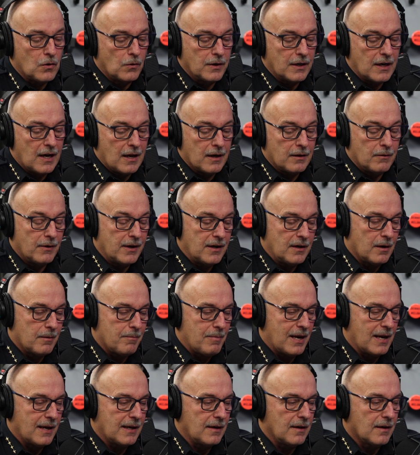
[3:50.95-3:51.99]
going on right in our
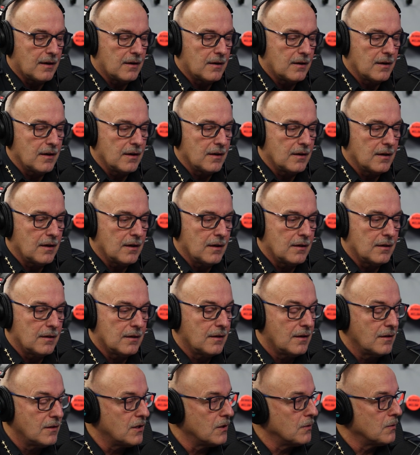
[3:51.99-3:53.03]
backyard,
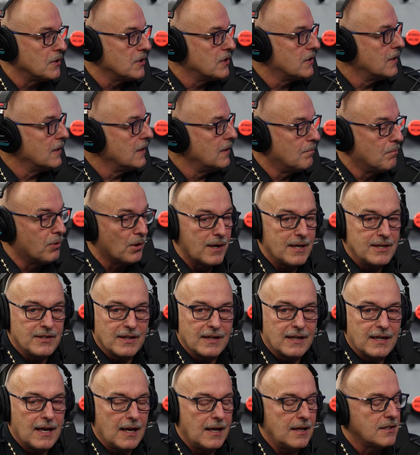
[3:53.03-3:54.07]
and this was the
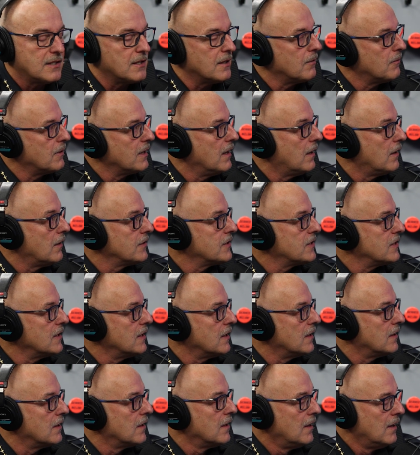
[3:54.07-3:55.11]
brazen case that we all
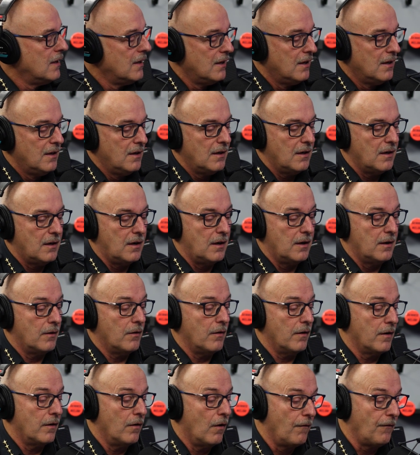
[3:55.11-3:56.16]
seen,
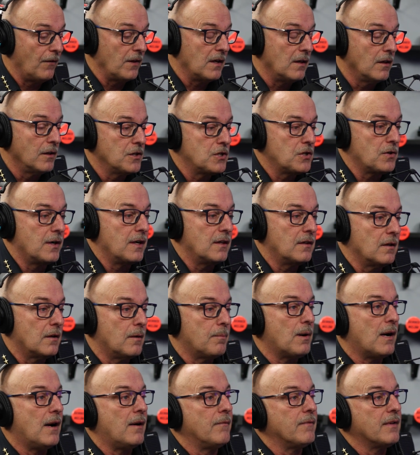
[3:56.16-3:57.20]
and hopefully illustrate to the
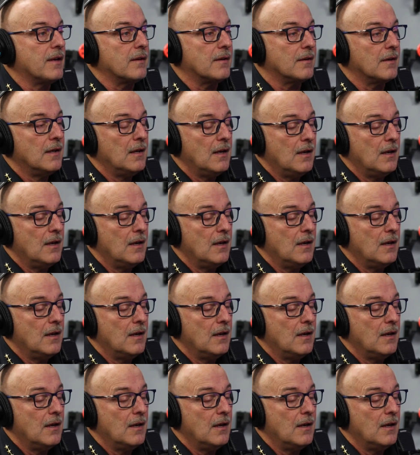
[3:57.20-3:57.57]
problem that